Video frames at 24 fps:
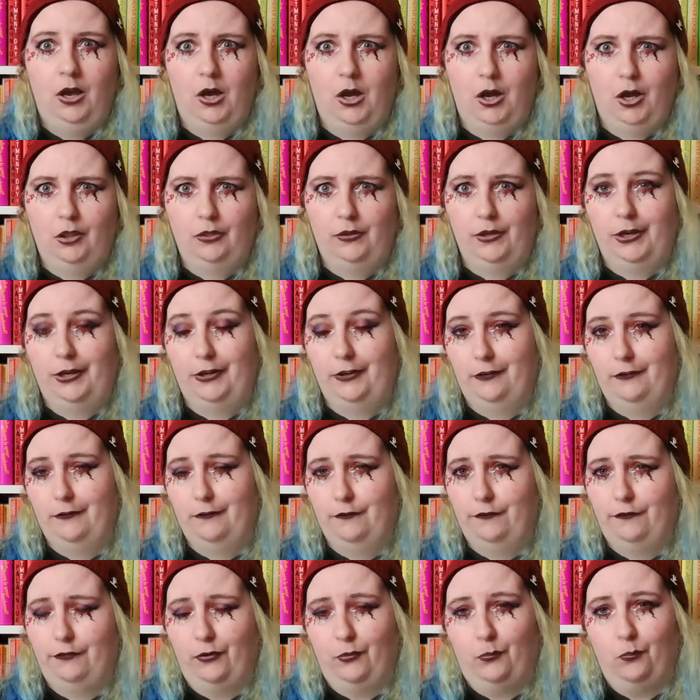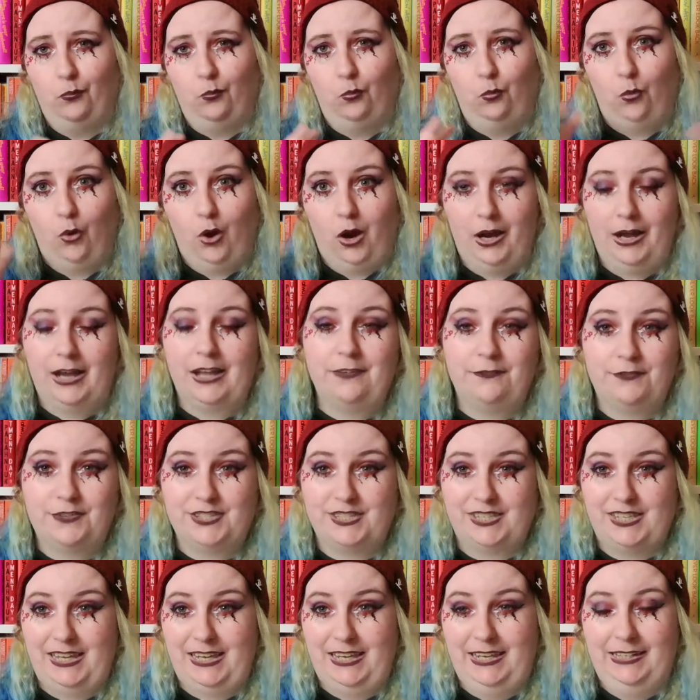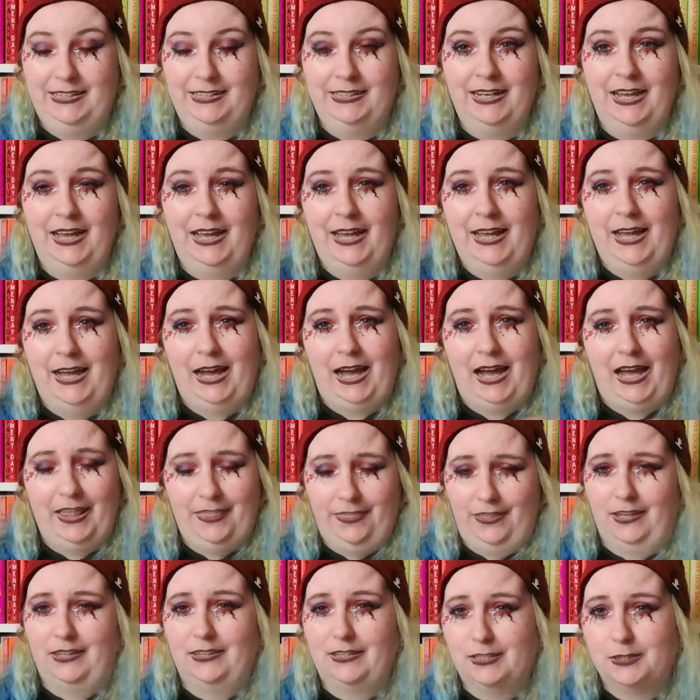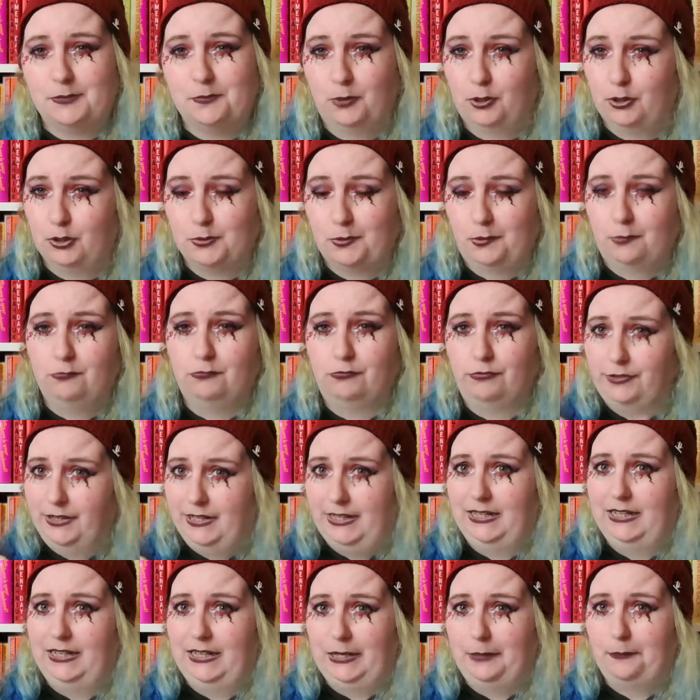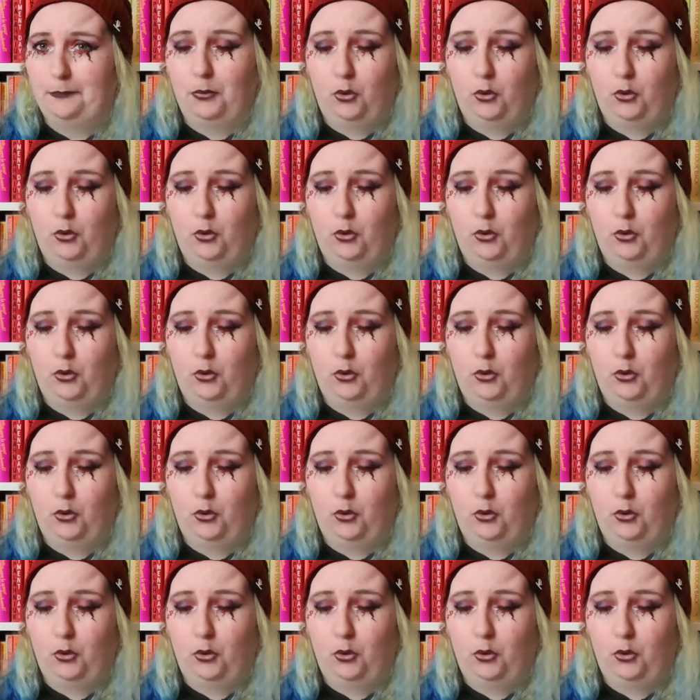Although from what I've seen, I think this book's been really